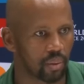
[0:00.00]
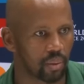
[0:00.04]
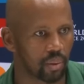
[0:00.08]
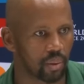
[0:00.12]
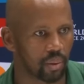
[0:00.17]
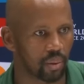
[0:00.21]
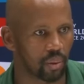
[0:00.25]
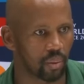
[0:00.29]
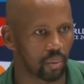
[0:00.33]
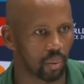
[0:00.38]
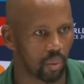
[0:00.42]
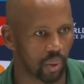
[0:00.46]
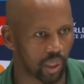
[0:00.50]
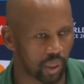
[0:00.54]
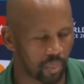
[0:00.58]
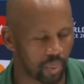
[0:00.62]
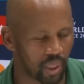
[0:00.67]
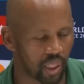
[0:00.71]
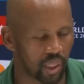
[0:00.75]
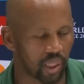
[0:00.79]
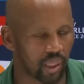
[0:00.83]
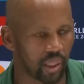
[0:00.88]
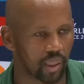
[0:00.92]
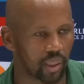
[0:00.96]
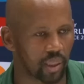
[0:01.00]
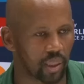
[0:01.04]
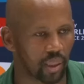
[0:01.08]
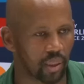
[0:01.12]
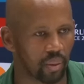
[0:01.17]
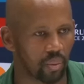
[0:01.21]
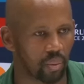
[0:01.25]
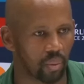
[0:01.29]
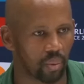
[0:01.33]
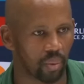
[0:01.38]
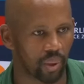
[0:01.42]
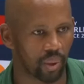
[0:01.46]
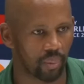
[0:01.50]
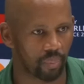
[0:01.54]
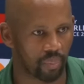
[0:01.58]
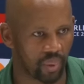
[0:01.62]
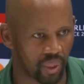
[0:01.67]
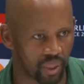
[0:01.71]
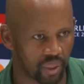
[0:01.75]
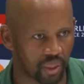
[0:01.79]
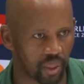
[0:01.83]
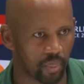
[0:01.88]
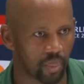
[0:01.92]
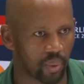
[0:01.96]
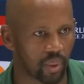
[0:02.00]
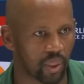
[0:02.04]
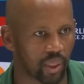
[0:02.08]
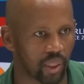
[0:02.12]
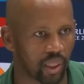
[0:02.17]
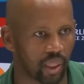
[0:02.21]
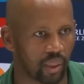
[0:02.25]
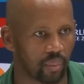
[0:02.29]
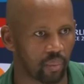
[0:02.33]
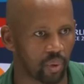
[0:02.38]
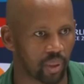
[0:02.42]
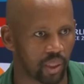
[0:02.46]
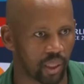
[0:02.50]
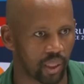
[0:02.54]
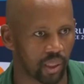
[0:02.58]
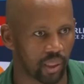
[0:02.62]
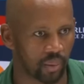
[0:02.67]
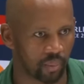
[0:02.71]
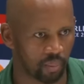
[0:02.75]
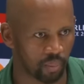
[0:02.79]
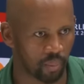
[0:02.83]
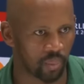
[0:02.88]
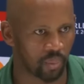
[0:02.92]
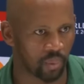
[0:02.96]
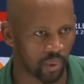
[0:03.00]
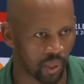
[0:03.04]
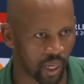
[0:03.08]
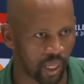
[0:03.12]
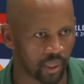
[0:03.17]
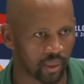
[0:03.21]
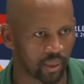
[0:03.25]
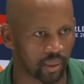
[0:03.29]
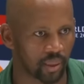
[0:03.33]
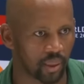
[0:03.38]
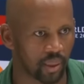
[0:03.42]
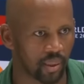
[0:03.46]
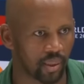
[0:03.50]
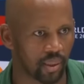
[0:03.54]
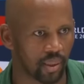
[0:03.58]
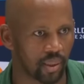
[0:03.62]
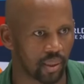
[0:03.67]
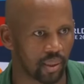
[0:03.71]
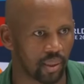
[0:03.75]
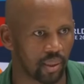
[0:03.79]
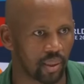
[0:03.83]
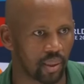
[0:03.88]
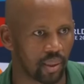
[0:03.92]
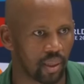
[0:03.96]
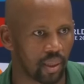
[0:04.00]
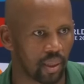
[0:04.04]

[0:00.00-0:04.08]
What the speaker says: You know, we want to be clinical. We want to pitch up on the game with the right intensity,